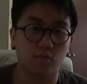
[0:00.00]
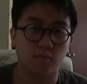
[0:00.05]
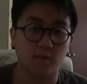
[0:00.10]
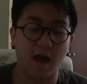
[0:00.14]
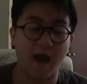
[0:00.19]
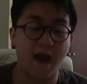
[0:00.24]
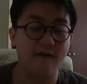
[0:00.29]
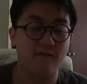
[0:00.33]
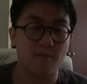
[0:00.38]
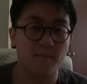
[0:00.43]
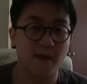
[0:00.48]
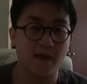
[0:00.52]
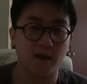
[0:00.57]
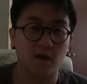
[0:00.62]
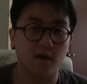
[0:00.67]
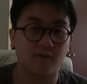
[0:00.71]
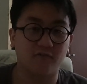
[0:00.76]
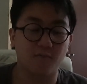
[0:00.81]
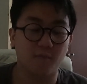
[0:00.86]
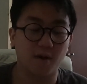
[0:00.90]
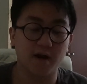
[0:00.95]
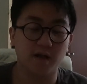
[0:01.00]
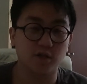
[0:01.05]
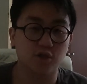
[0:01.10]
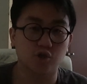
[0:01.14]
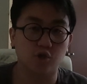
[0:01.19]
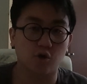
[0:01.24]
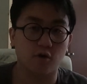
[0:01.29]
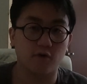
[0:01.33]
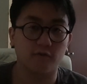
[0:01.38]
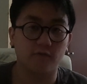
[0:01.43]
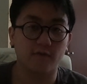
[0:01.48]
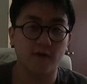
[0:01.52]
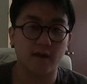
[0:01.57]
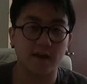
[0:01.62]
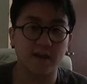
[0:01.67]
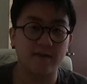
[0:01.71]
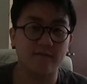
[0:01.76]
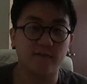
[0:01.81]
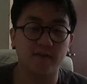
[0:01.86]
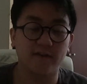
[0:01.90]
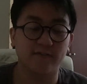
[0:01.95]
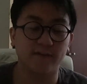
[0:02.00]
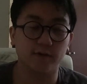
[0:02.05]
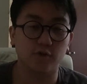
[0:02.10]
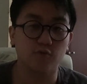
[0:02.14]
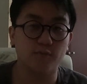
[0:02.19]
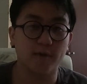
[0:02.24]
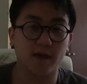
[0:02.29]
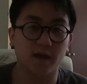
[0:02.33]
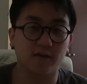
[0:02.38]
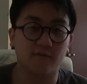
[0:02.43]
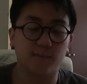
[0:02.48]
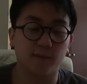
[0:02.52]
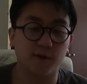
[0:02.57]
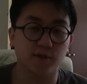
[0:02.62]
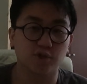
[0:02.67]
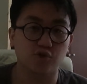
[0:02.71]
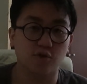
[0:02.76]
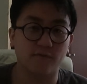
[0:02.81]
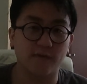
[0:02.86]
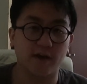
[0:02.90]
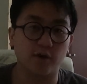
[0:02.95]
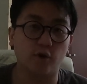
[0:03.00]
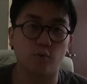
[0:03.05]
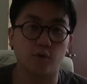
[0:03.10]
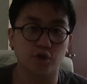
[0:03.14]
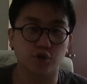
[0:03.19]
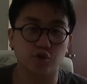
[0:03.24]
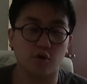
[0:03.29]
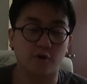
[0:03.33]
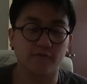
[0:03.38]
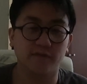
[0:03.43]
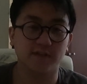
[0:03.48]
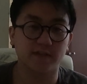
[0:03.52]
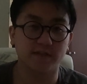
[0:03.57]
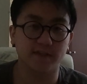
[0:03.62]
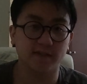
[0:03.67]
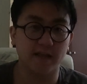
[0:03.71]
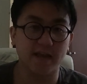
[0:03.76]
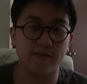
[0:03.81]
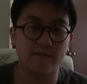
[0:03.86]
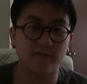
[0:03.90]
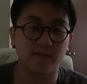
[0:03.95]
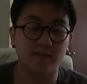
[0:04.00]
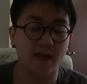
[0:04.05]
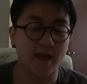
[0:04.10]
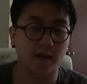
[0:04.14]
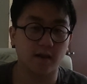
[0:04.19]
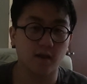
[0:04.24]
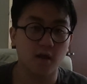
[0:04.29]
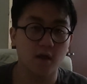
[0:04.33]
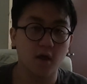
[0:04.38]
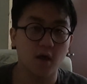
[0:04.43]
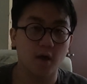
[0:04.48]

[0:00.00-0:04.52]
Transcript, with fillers: I haven't made enough money to show off, and even if I do make enough money to show off, I don't want to show off even then,